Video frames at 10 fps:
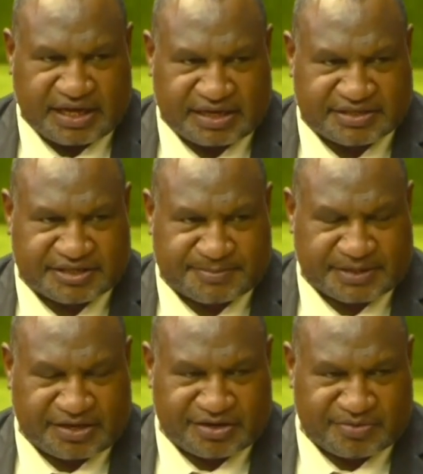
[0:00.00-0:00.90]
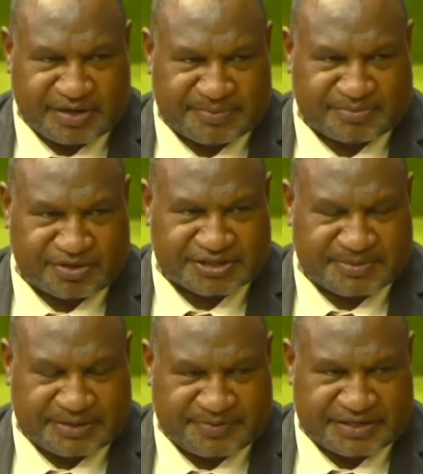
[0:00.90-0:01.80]
Assistant Speaker, you know why I'm talking
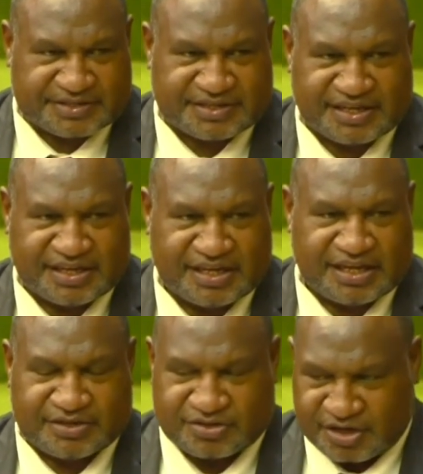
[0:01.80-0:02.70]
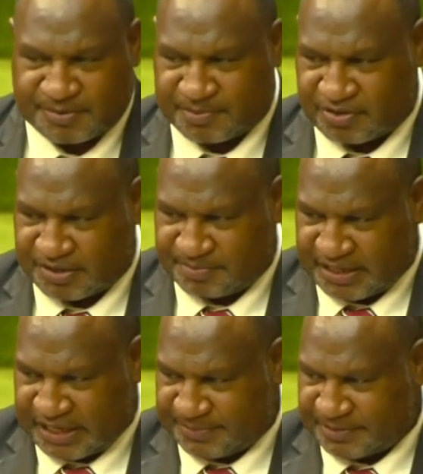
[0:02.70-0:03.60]
smell fish? Story blogger me
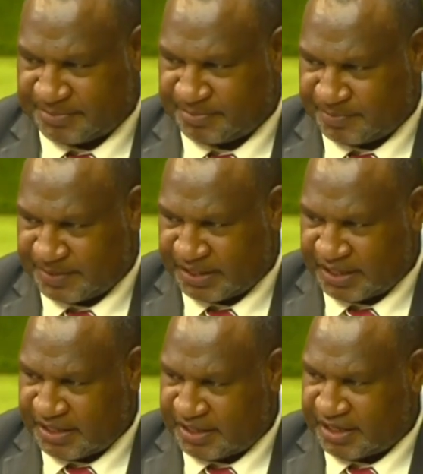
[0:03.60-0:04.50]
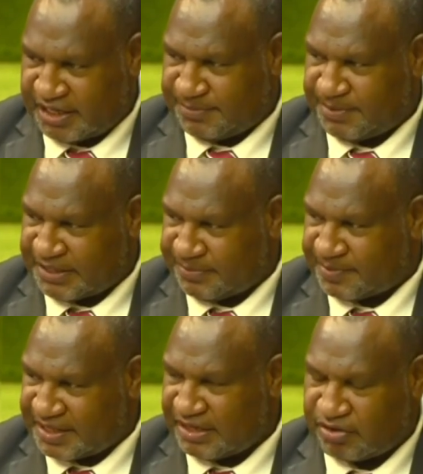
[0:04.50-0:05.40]
RM time me bla NDB giving
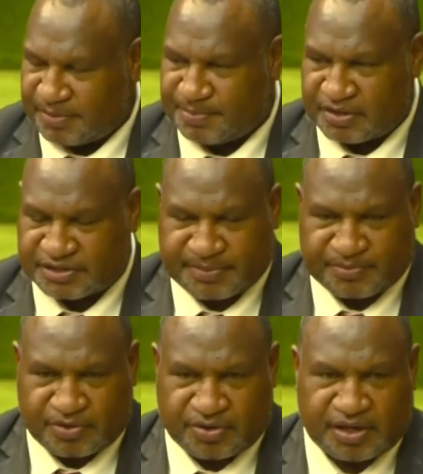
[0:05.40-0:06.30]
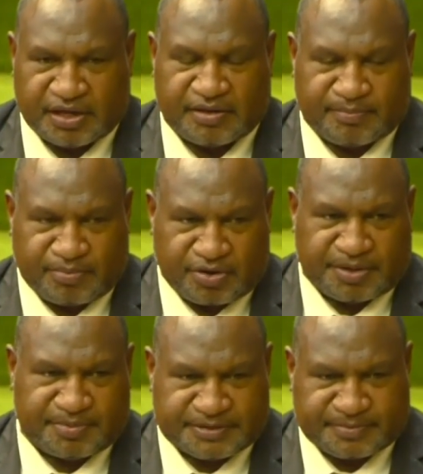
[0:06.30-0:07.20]
kilo because I'm go borrow
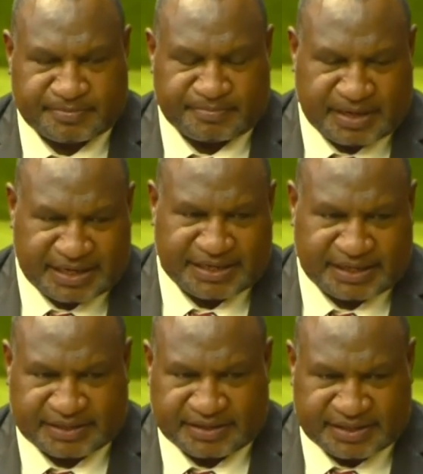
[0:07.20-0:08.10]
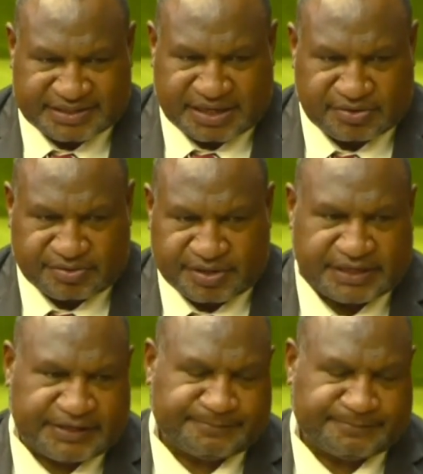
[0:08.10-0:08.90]
him this money at a discounted rate,